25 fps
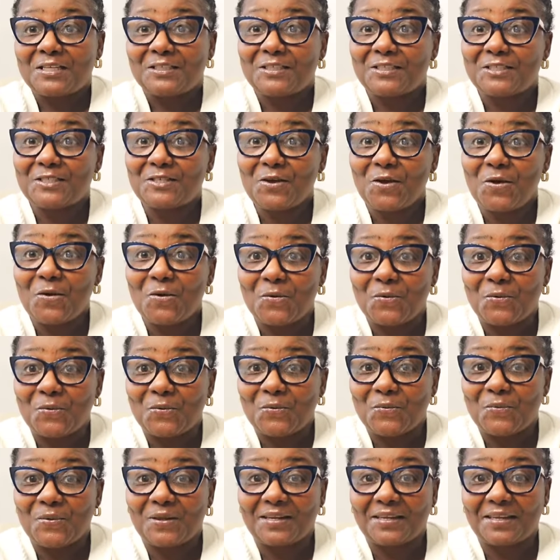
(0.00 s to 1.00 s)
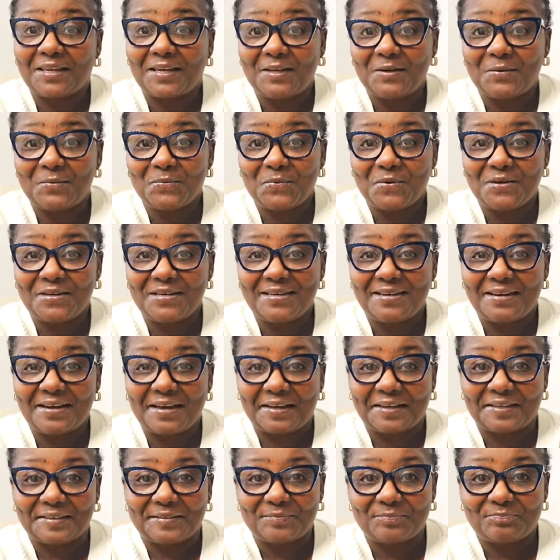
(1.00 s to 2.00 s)
So late one
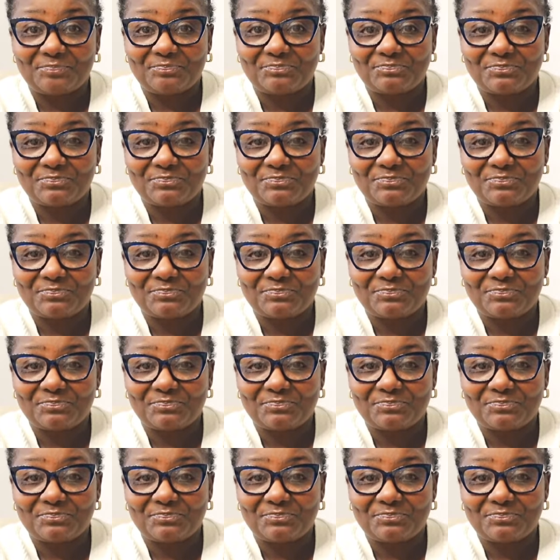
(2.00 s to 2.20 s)
night,